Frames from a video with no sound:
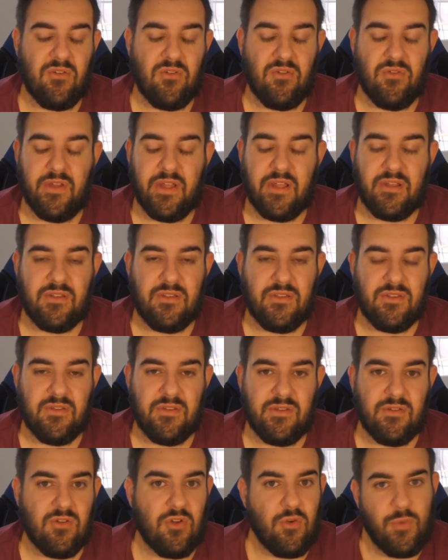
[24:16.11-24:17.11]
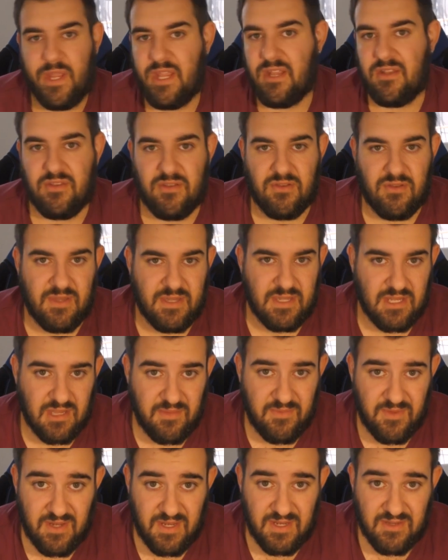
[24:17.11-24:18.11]
All I can do, and all we can do as a
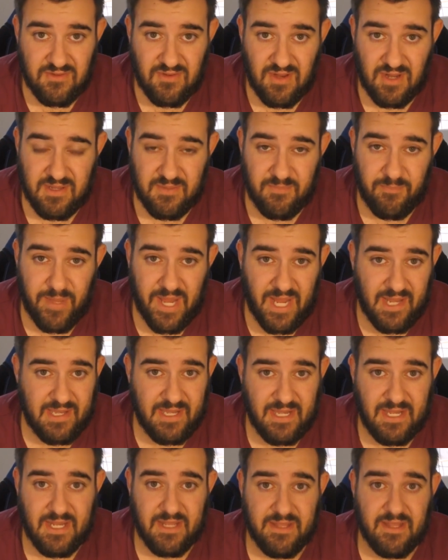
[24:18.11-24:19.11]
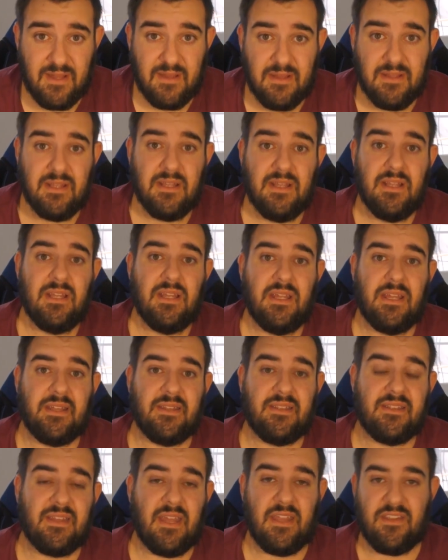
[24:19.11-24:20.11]
community, is try to band together
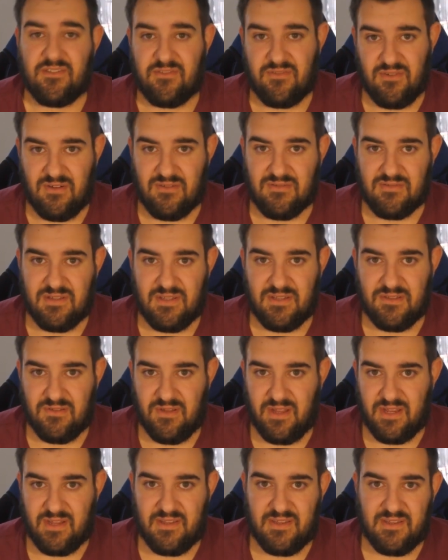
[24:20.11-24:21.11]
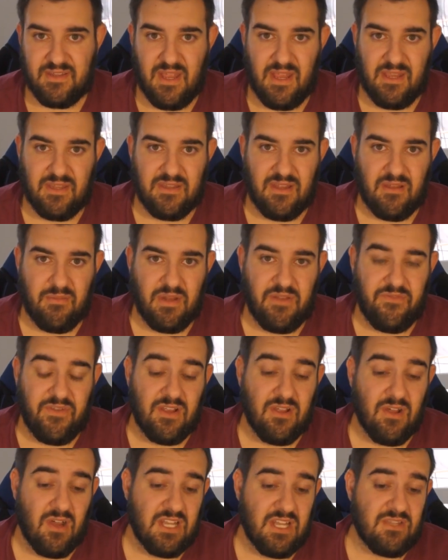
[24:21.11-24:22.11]
and stay strong, is all I can say. So, I mean, if you
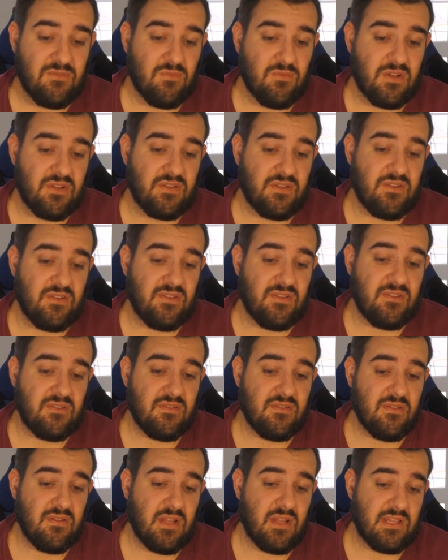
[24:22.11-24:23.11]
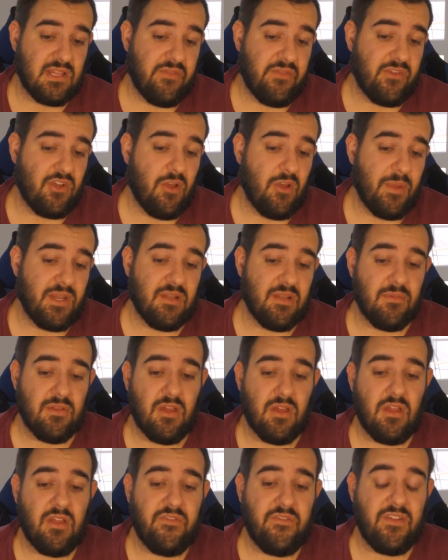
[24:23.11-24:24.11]
guys want to, like, leave a comment down
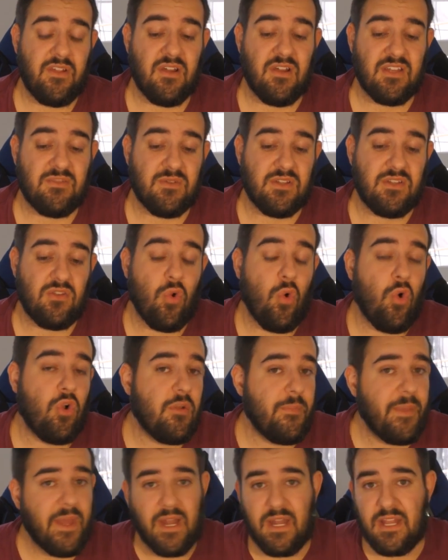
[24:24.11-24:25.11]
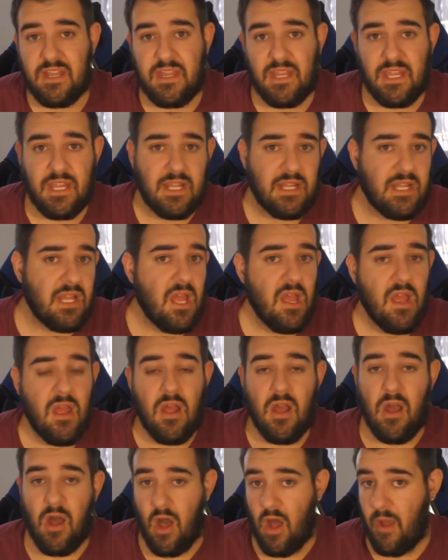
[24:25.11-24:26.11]
below, if you guys want to talk about anything,
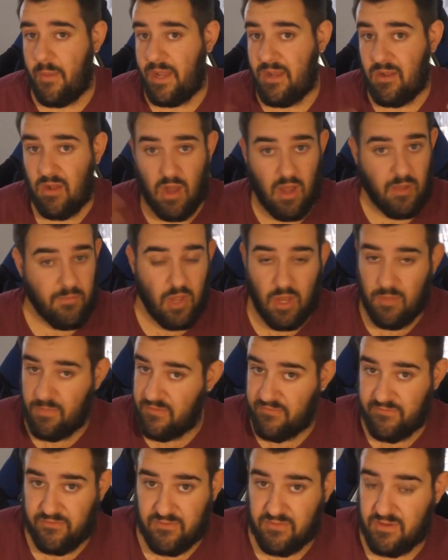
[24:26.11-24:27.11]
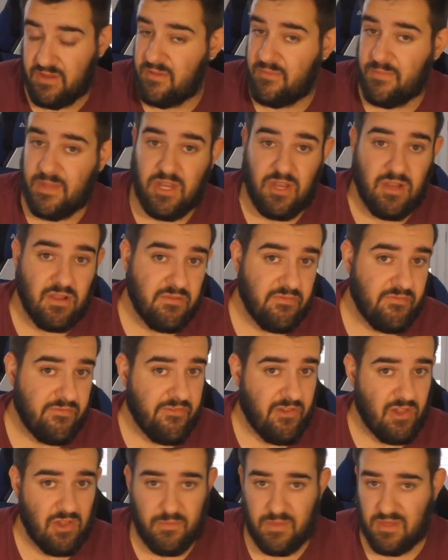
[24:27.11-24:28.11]
I mean, I'm open for it. I mean, you can
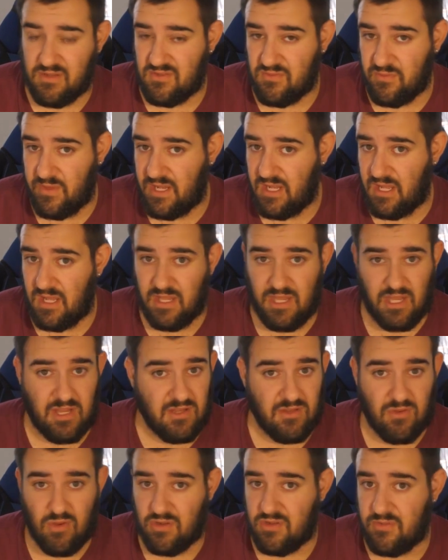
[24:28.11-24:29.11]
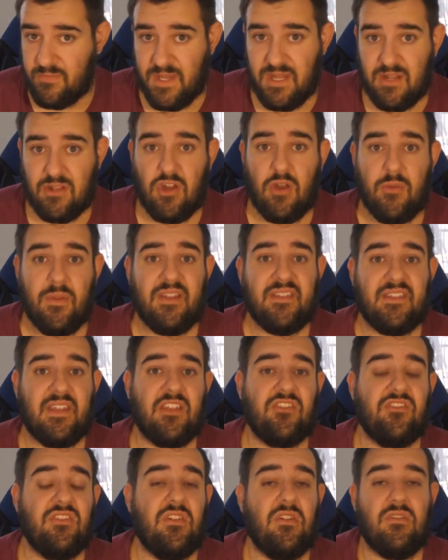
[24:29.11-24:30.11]
follow me on Twitter, you can talk to me in the comments
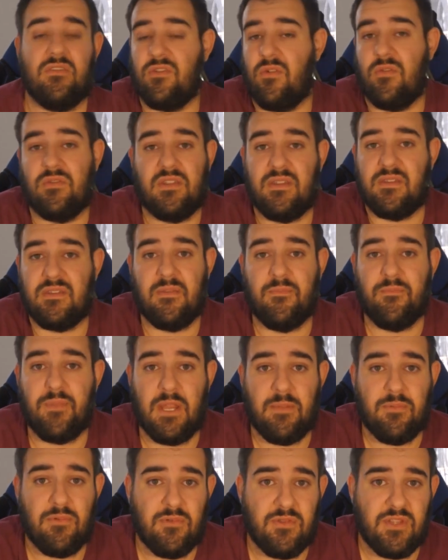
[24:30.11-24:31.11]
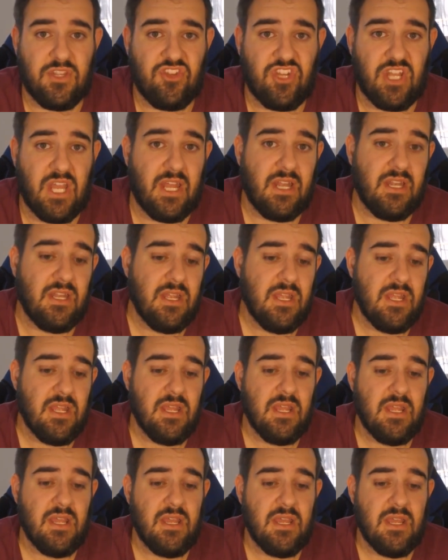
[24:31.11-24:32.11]
section, I'll talk to some people in the chat.
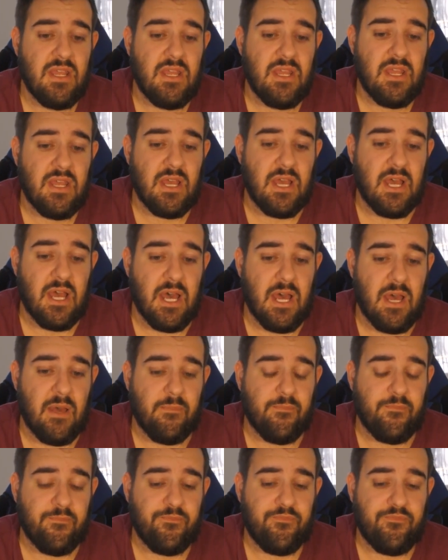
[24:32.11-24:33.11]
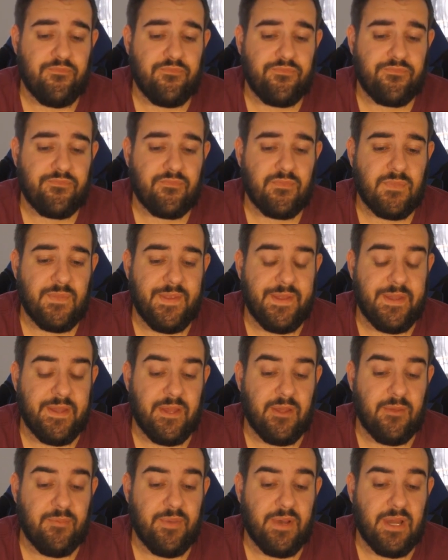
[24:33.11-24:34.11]
You
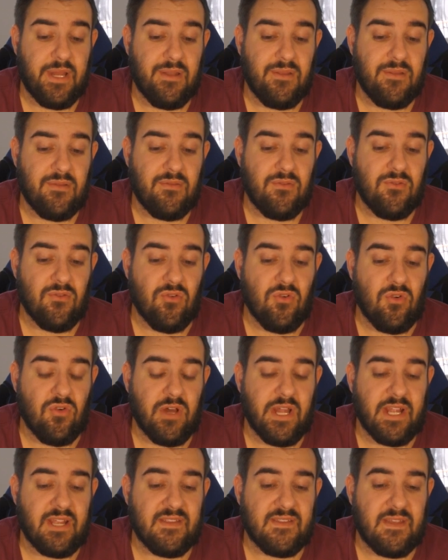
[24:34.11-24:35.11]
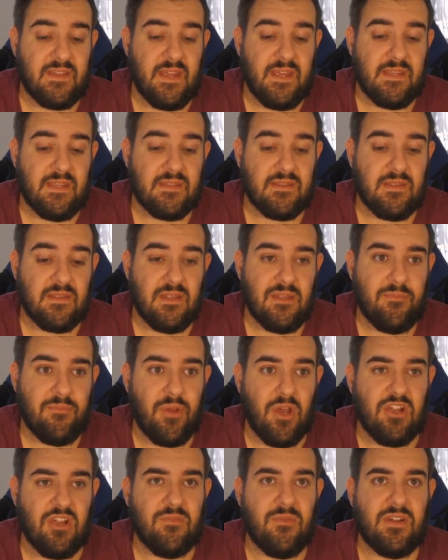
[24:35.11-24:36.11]
know, but all I can say is
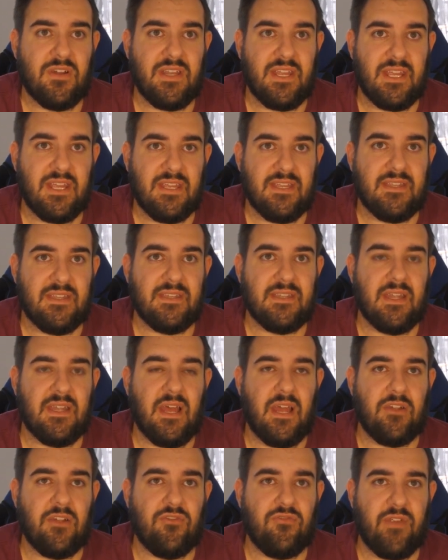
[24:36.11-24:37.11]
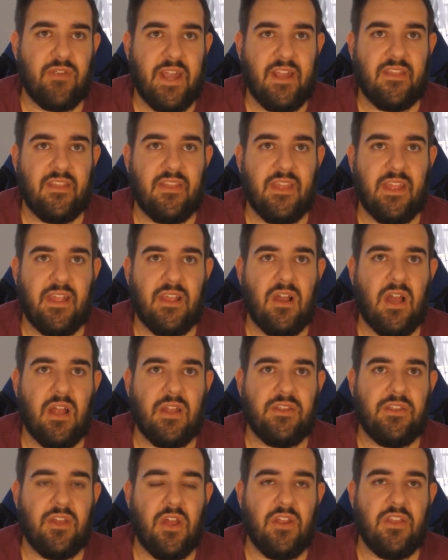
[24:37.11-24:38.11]
Pokemon is a great thing.
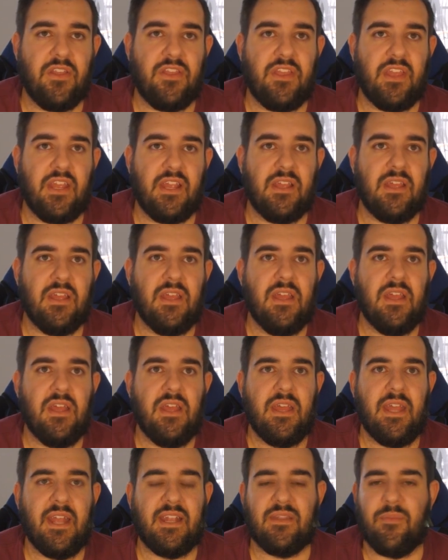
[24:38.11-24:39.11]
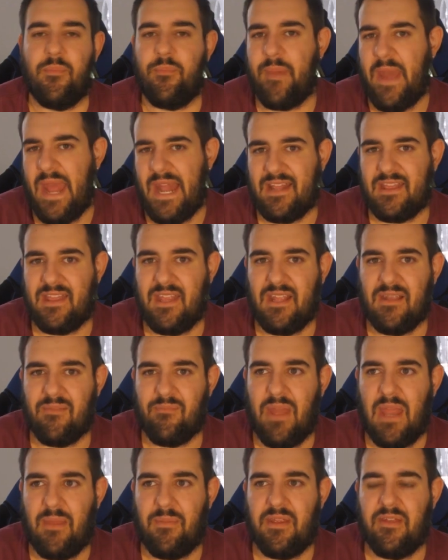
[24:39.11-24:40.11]
I don't think it's a bad thing.
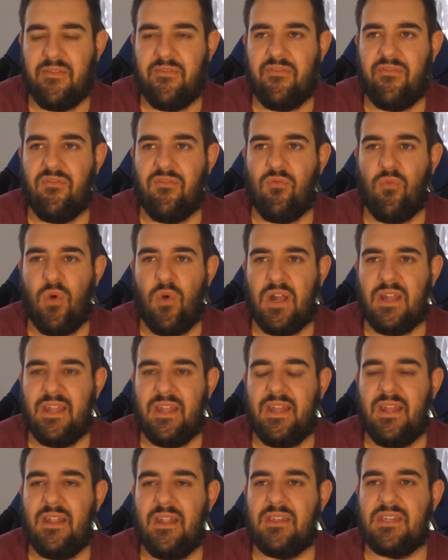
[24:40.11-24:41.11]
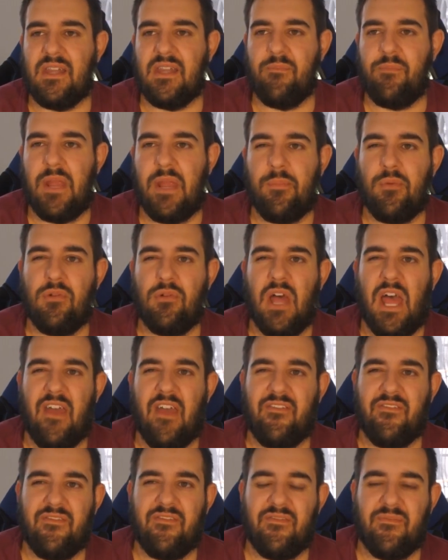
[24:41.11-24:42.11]
Maybe if what some people
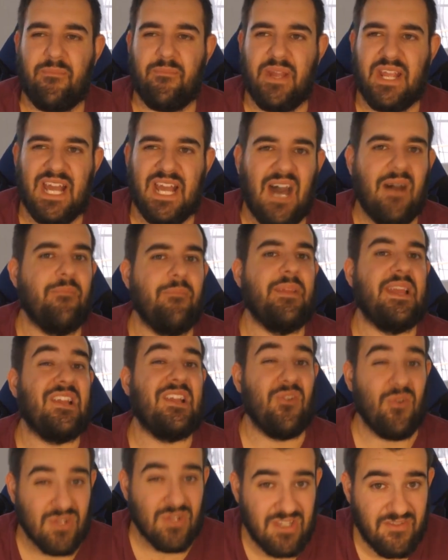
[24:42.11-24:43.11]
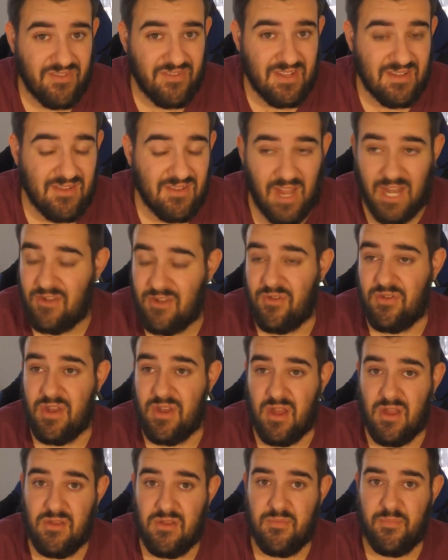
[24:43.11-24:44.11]
have become because of it, I don't
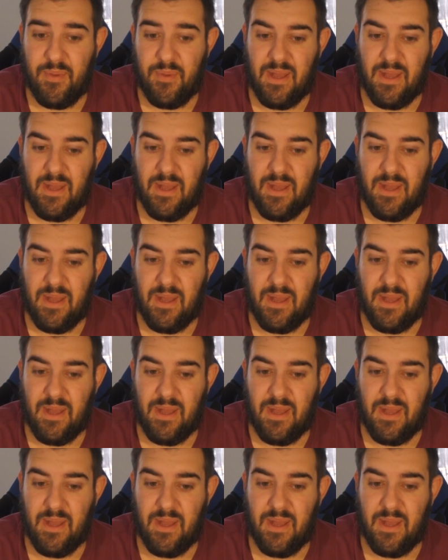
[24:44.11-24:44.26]
know.